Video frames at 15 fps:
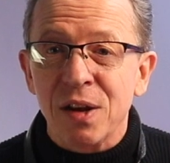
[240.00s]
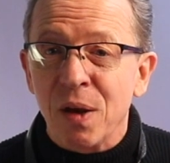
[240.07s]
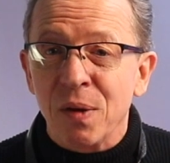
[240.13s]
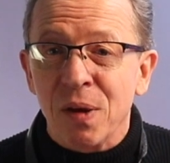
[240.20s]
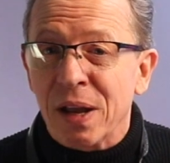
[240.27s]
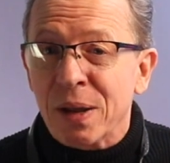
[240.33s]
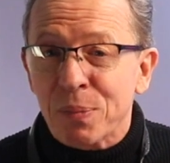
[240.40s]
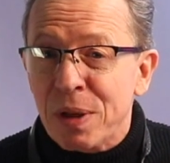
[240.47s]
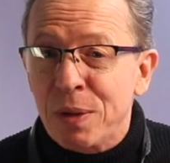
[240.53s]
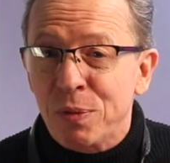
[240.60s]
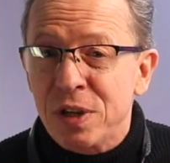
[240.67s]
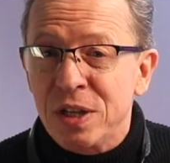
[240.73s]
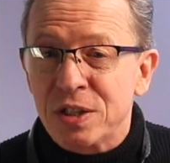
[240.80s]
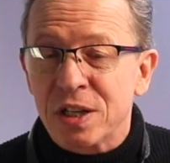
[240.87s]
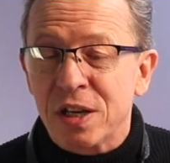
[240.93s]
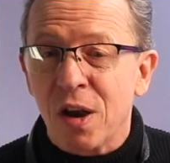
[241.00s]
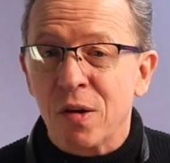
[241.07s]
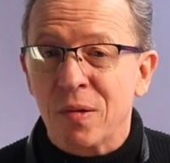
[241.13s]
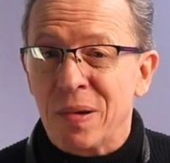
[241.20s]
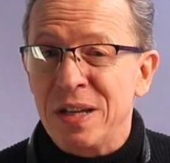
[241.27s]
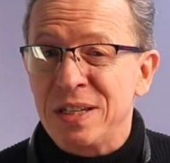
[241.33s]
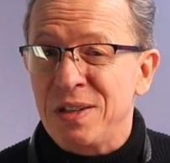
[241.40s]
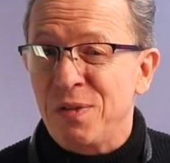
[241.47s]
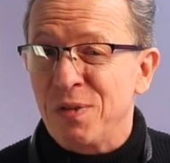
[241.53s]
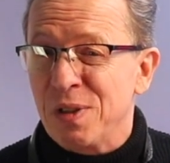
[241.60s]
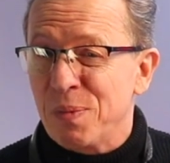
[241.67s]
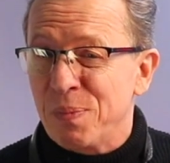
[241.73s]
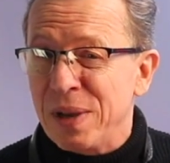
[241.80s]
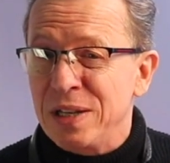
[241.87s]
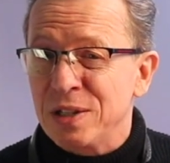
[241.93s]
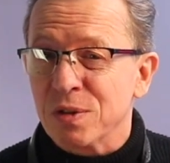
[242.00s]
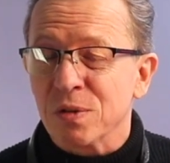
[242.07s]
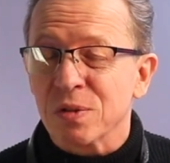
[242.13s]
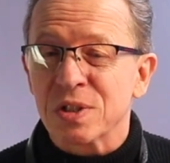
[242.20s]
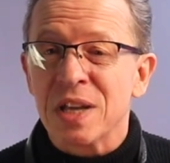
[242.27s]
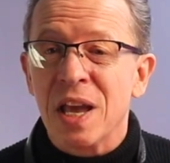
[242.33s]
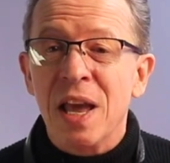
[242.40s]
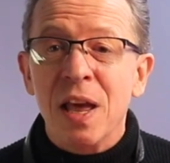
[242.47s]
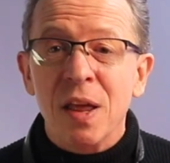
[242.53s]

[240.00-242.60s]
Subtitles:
know, like people used to go crazy for the Beatles.